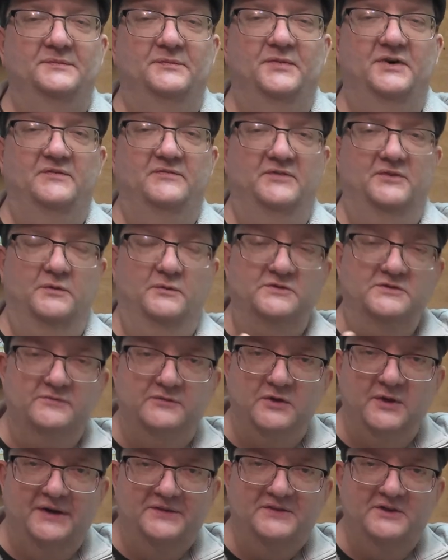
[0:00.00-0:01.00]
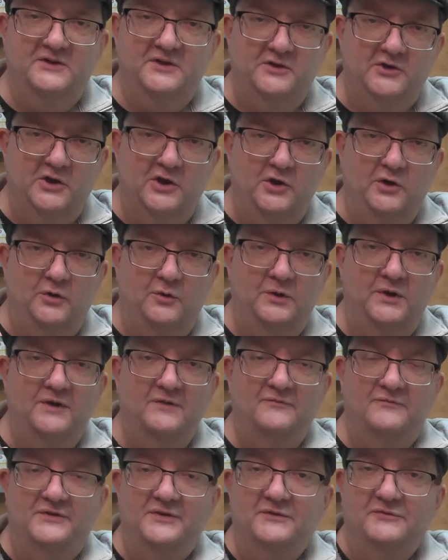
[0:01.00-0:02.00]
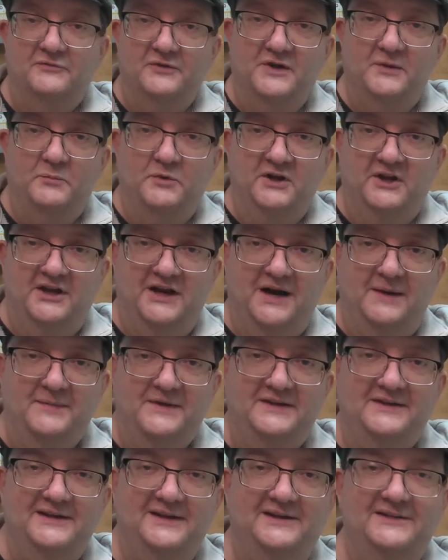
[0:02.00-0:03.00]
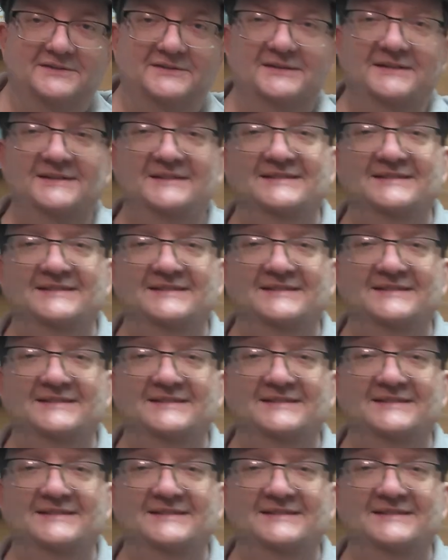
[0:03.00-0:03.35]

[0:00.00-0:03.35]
But for those of you out there that know, feel free to put a comment down.